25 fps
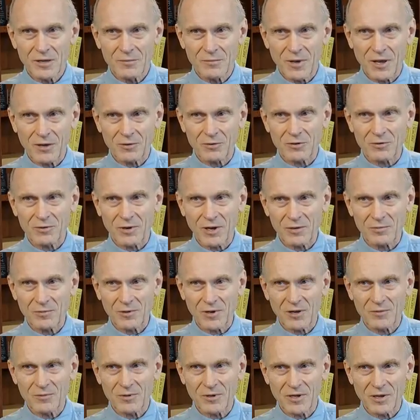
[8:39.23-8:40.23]
Pancreas
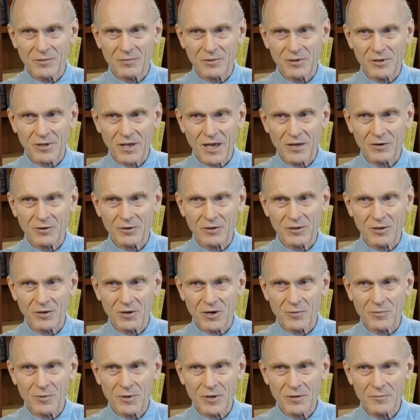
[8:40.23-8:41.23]
transplant has become standard
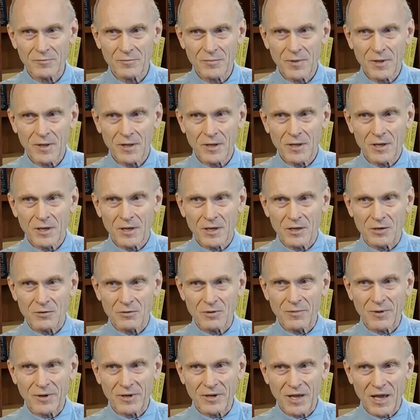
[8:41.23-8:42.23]
therapy in
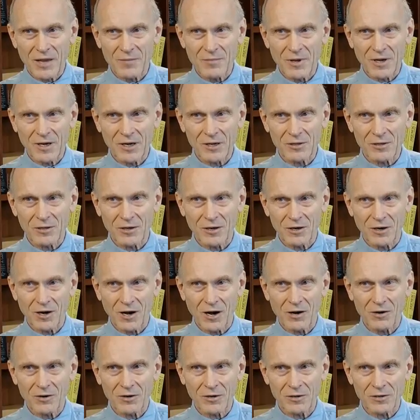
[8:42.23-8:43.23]
uremic diabetics, and in
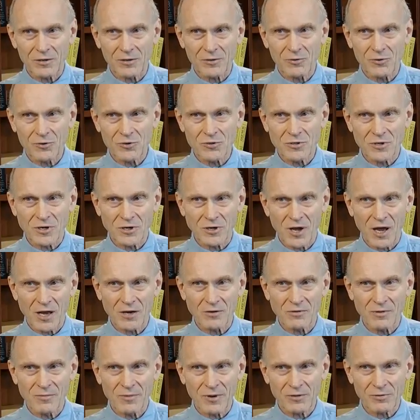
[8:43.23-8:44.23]
our institution in
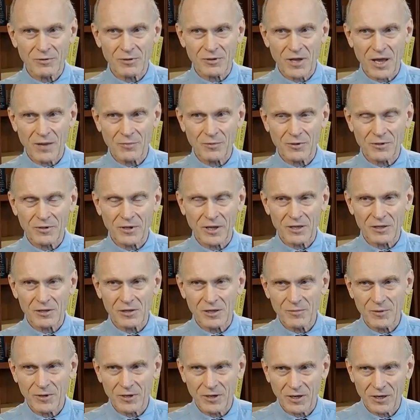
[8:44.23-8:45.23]
non-uremics with
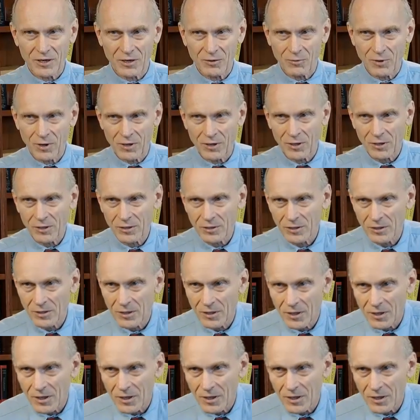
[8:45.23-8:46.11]
hypoglycemic unawareness.